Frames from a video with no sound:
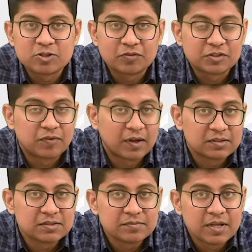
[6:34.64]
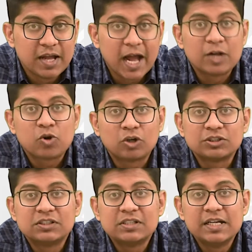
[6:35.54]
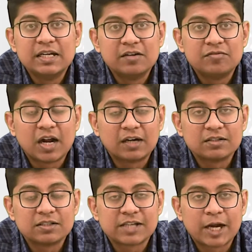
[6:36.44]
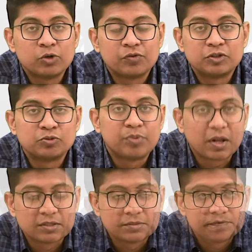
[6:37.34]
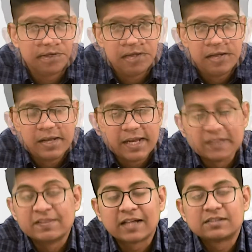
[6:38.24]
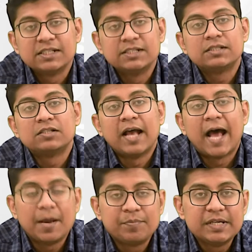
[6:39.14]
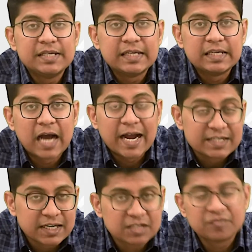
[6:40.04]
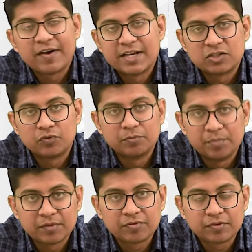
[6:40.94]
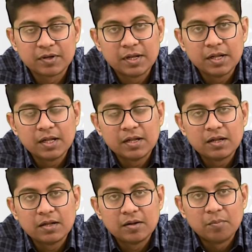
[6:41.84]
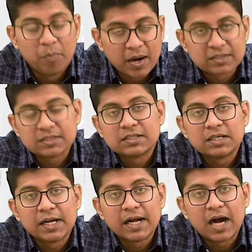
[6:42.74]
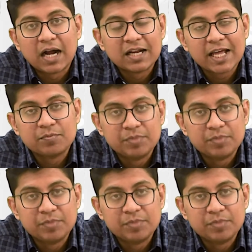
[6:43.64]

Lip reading: of his father and constantly lived under the shadow of his brother. In that sense, Happy identifies with Biff, but unlike